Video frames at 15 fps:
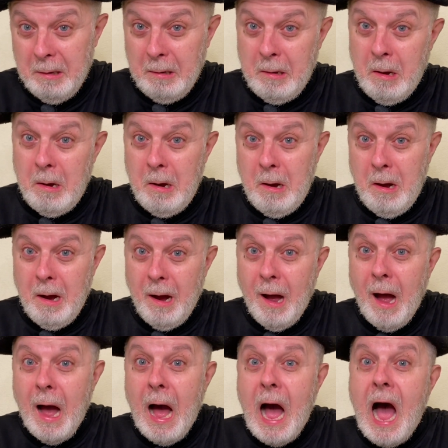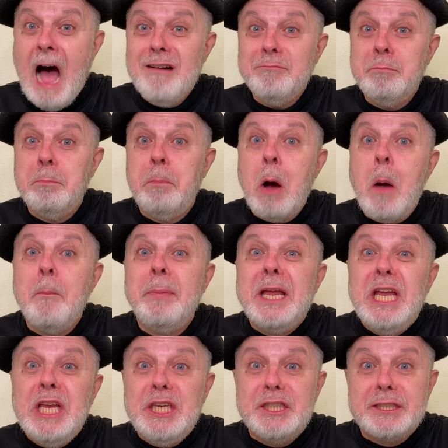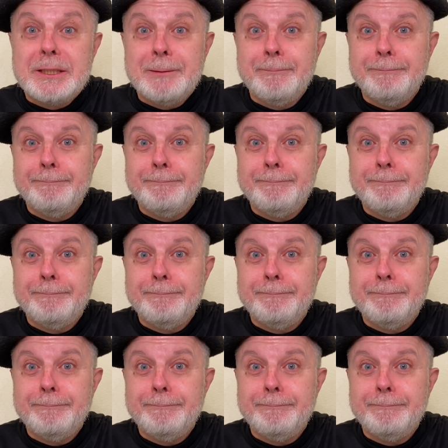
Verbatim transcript: car. I have puppies.